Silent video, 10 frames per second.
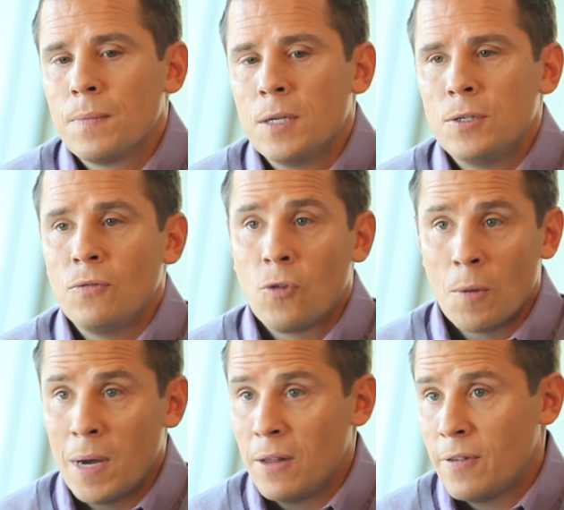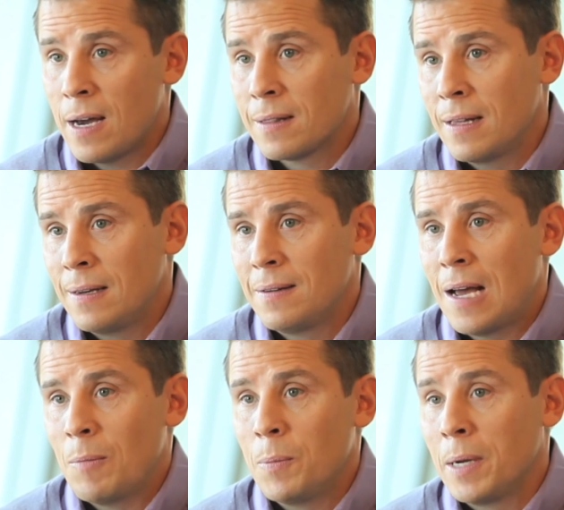is informed by the fact that
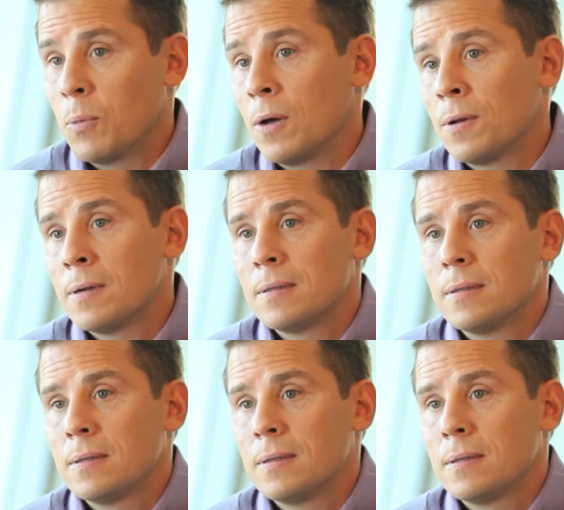I'm a big brother.